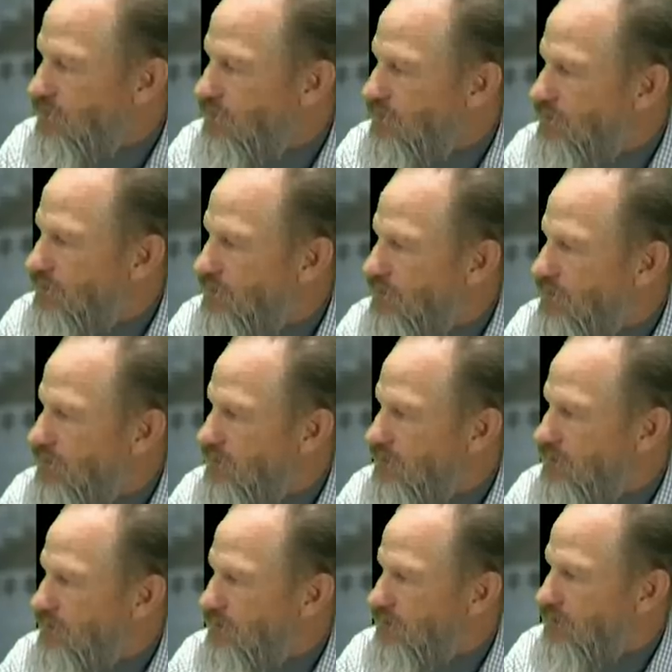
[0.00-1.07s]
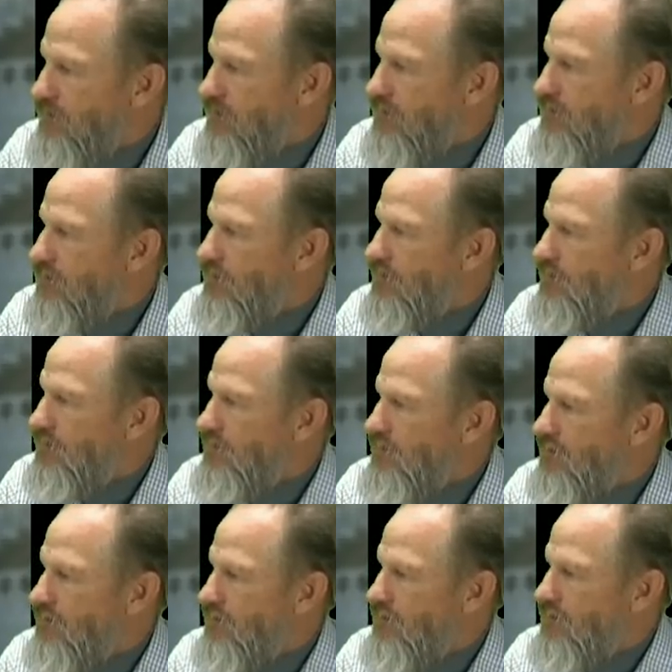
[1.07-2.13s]

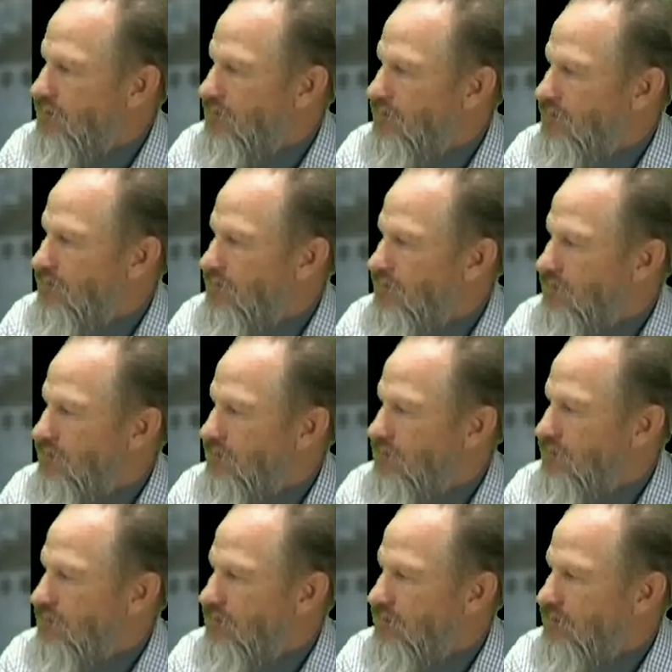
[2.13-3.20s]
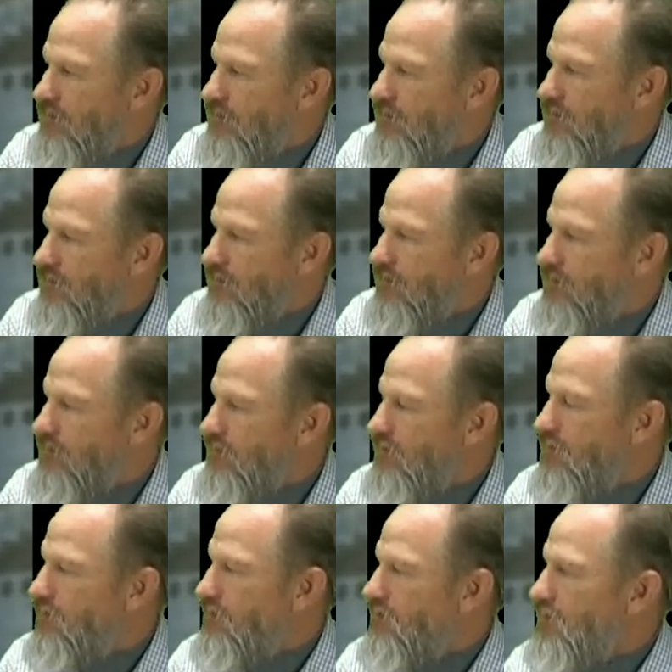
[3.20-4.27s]

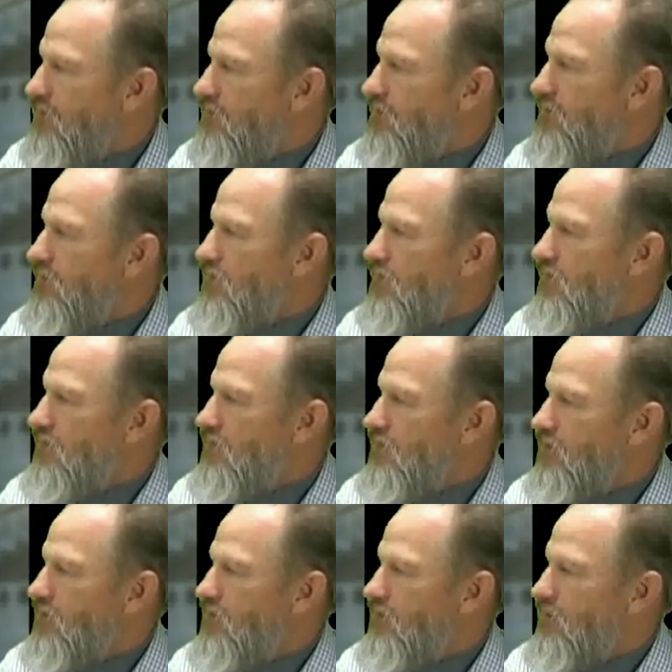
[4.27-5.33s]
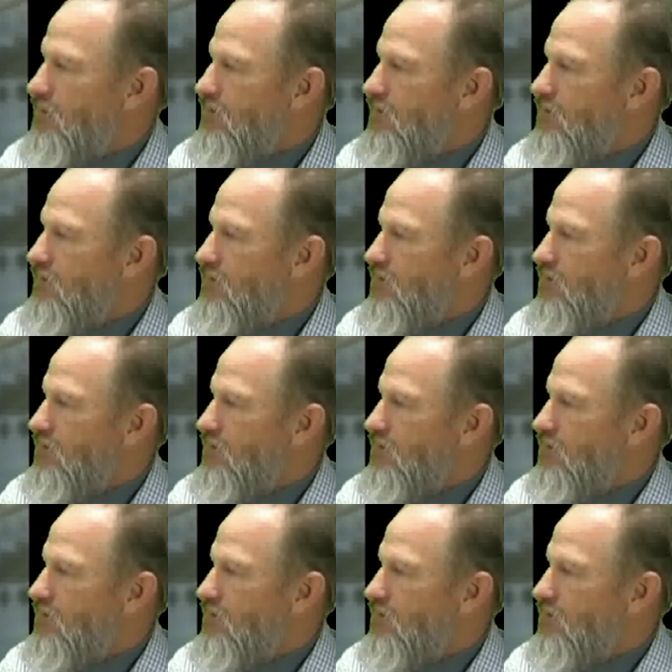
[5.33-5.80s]
This person isn't speaking.